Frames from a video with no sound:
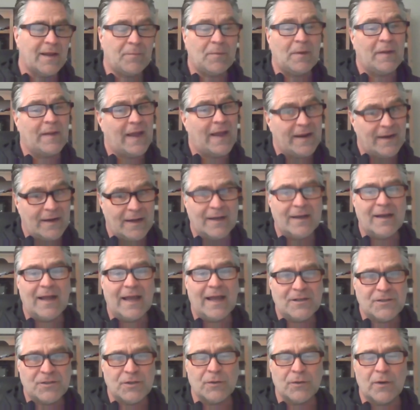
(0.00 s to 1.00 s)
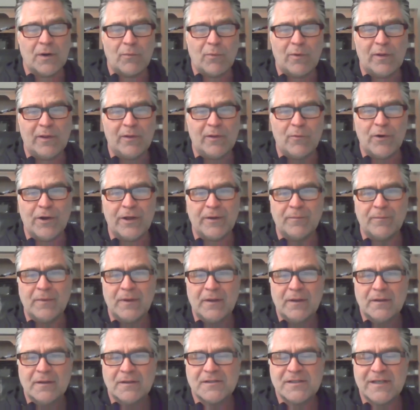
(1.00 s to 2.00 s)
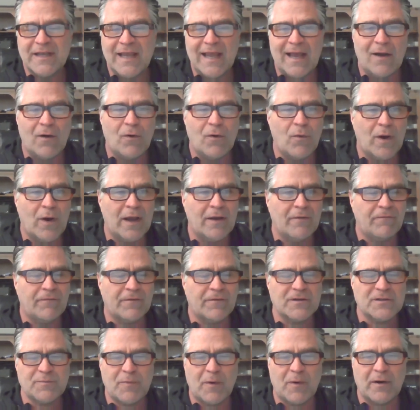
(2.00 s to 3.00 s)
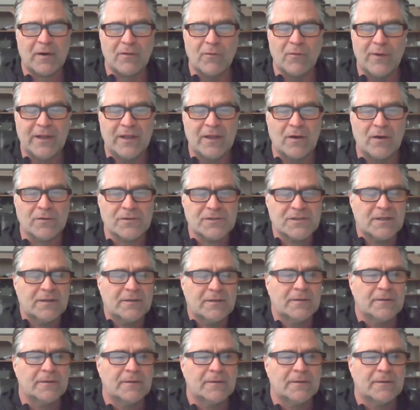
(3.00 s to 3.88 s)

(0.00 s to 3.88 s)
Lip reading: I'd like to. I really would. See how first part of the week goes.